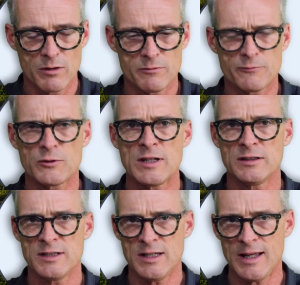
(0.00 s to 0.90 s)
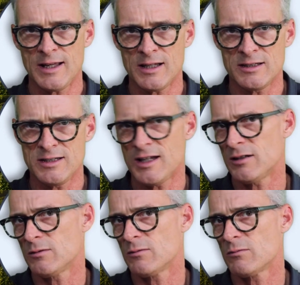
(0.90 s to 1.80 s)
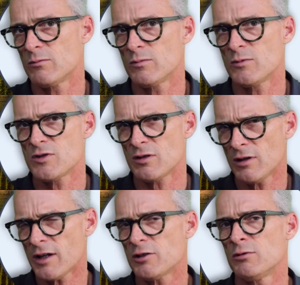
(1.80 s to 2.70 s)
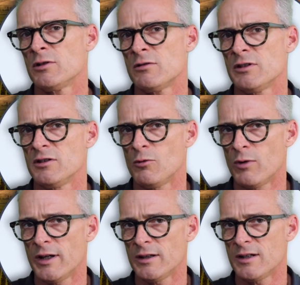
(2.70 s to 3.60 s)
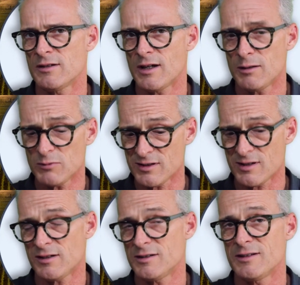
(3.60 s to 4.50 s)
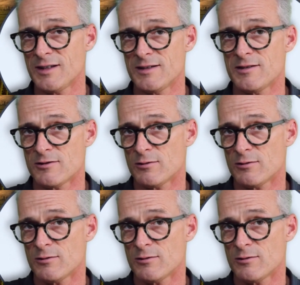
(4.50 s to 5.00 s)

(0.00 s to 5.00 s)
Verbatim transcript: friendly and yet there's a lot going on in the wine and I'm excited to taste it.